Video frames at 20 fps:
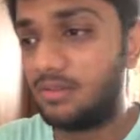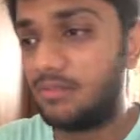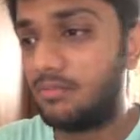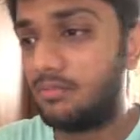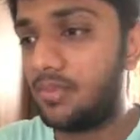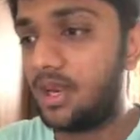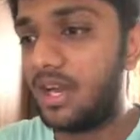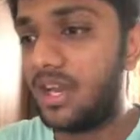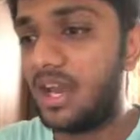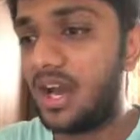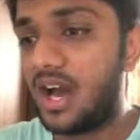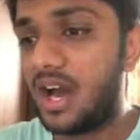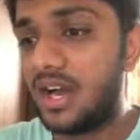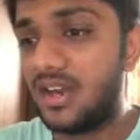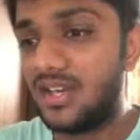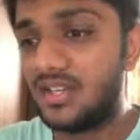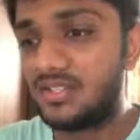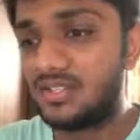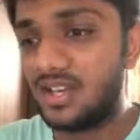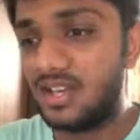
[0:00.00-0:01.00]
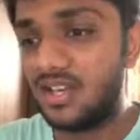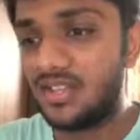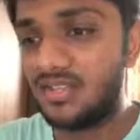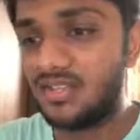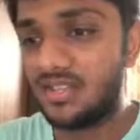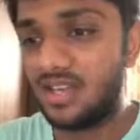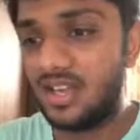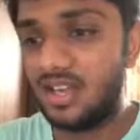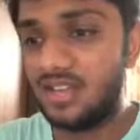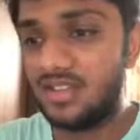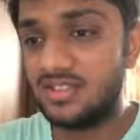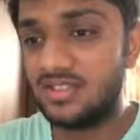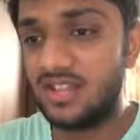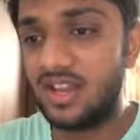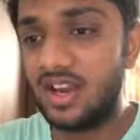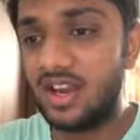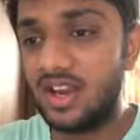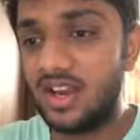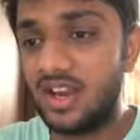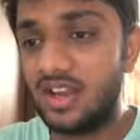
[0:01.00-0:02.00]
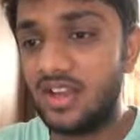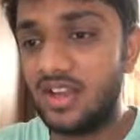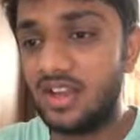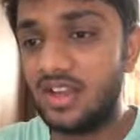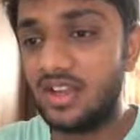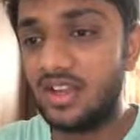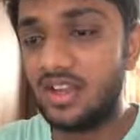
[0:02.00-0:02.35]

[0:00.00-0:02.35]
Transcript: My RSI says that